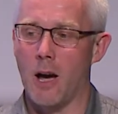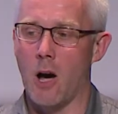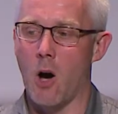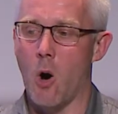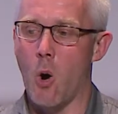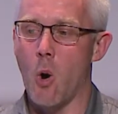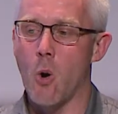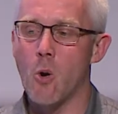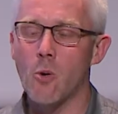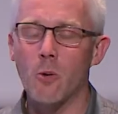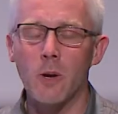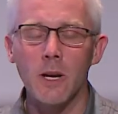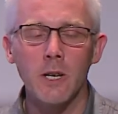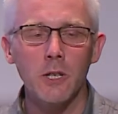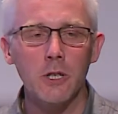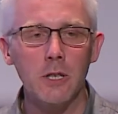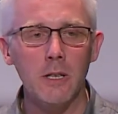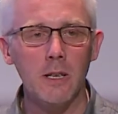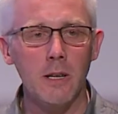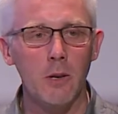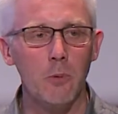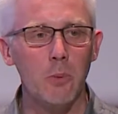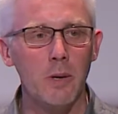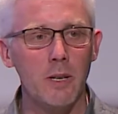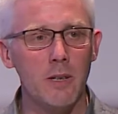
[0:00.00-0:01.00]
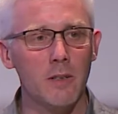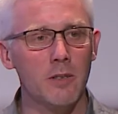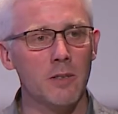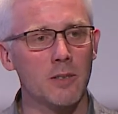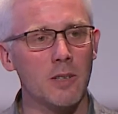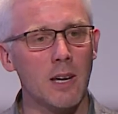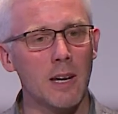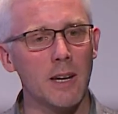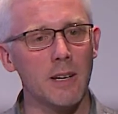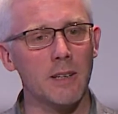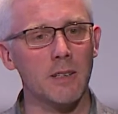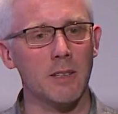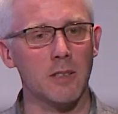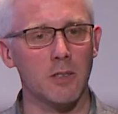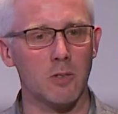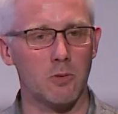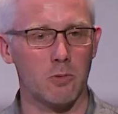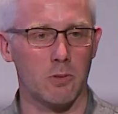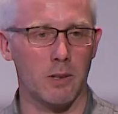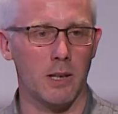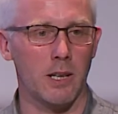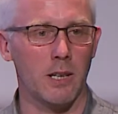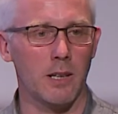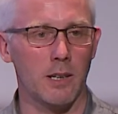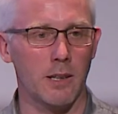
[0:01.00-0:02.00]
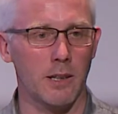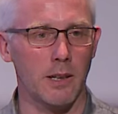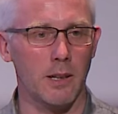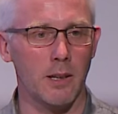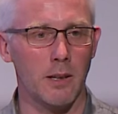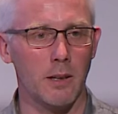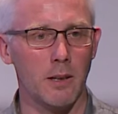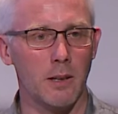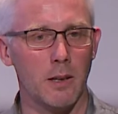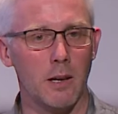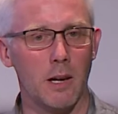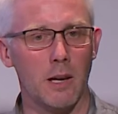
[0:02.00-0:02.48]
Originally, we designed this really